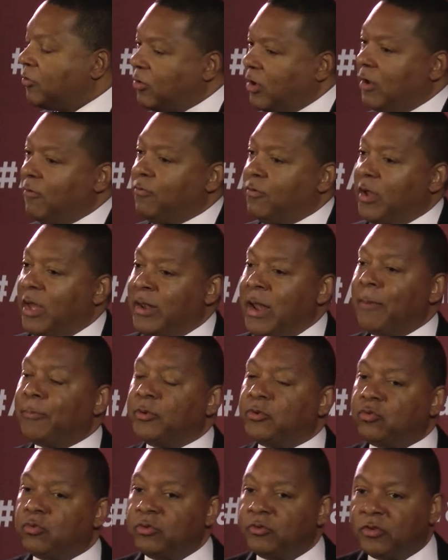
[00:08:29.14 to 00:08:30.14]
to have an
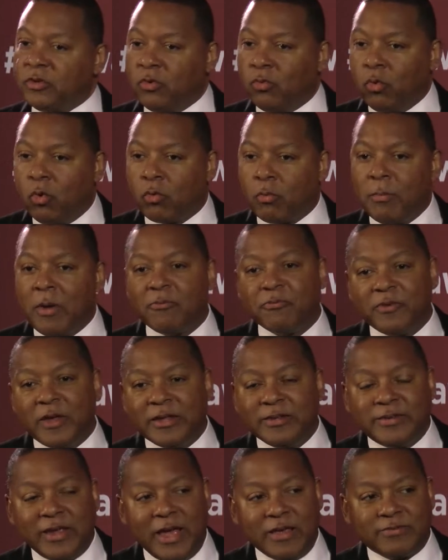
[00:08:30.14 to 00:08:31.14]
opportunity to work with my
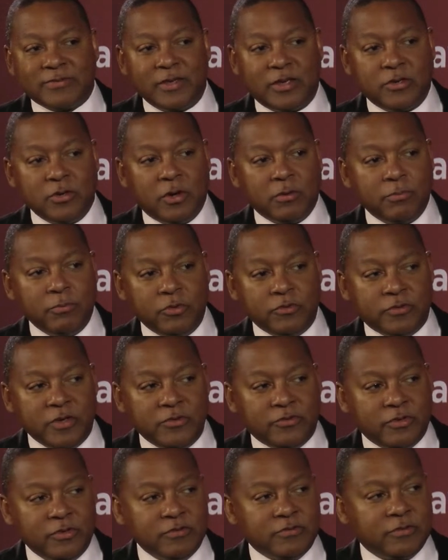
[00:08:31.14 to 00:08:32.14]
fantastic young
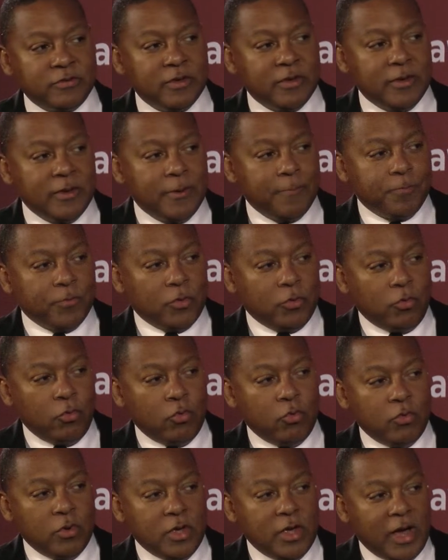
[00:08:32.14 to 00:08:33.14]
musicians
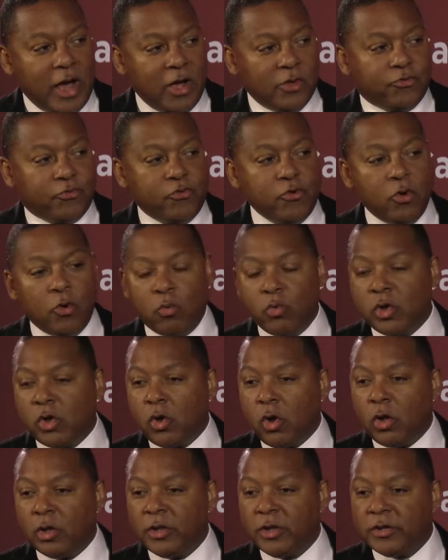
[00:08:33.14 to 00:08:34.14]
who our trio, we
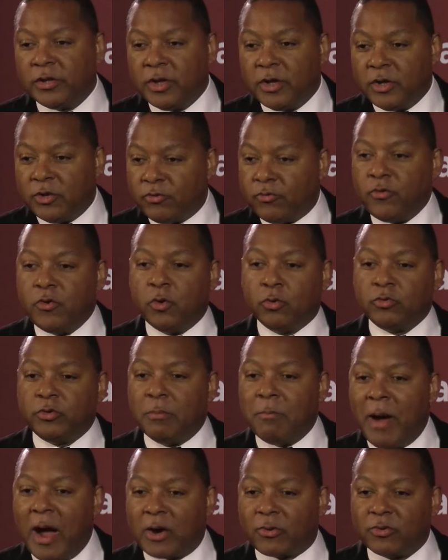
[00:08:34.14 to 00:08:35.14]
call it Trio
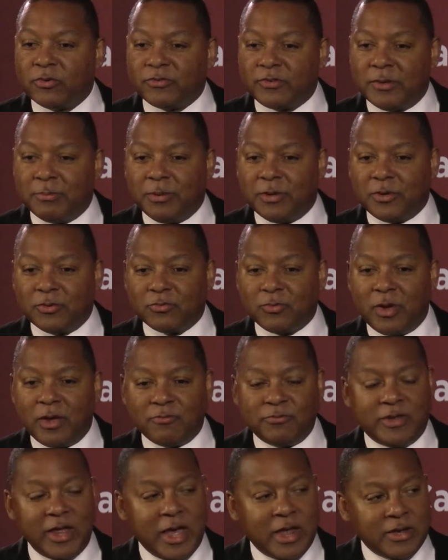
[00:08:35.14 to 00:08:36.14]
Democracy because we
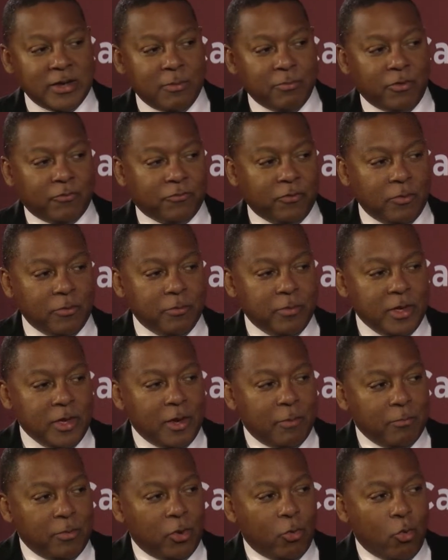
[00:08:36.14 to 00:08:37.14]
have Dan Nimmer from
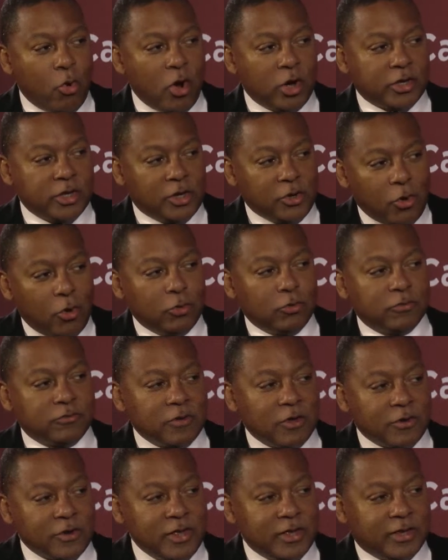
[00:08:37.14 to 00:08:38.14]
Milwaukee,
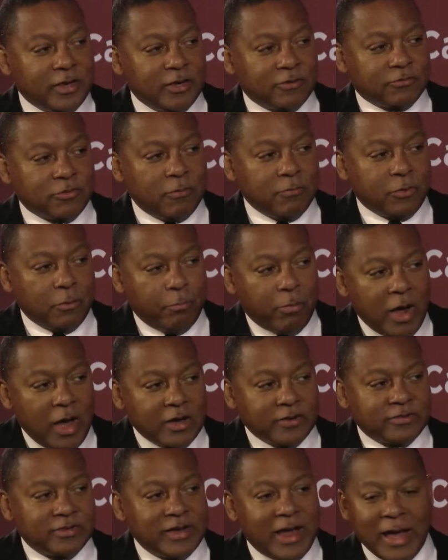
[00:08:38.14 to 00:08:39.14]
Carlos Henriquez from the
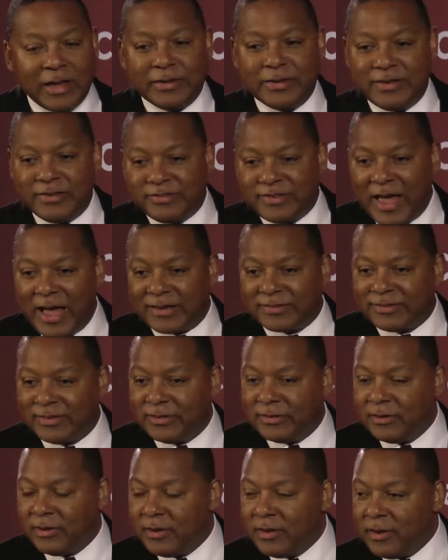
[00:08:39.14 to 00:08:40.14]
Bronx, and Ali
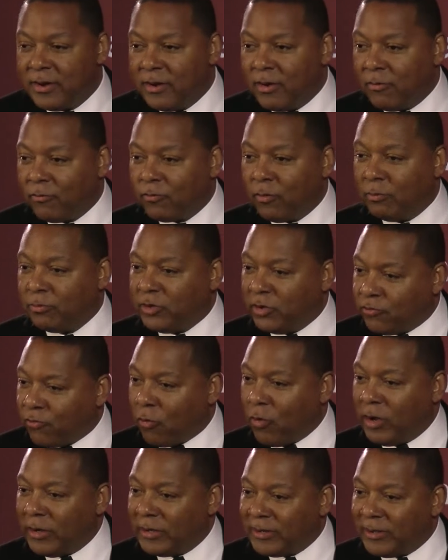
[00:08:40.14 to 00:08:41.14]
Jackson from
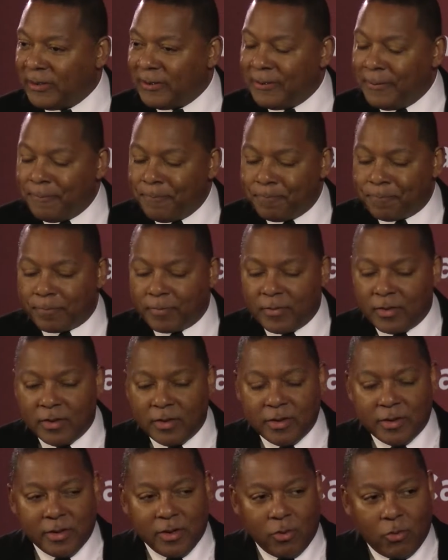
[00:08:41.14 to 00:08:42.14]
Detroit,
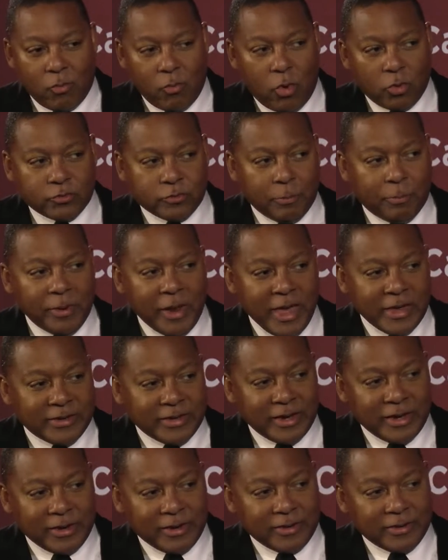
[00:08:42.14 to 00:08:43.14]
Walter
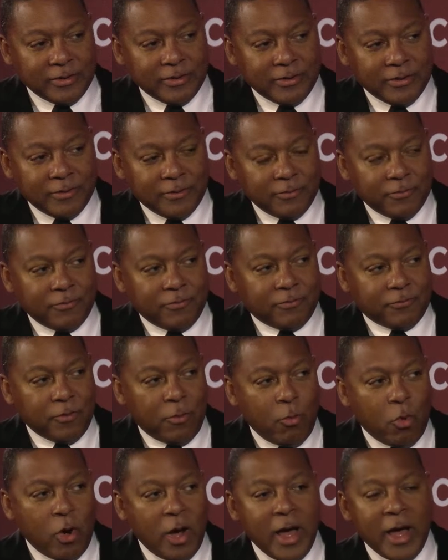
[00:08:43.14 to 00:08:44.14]
Blanding
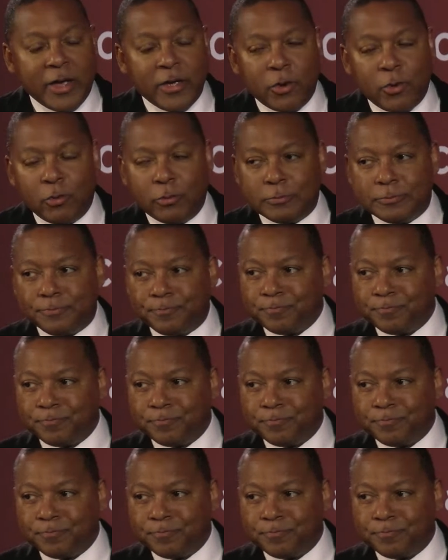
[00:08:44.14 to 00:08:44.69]
from Ohio.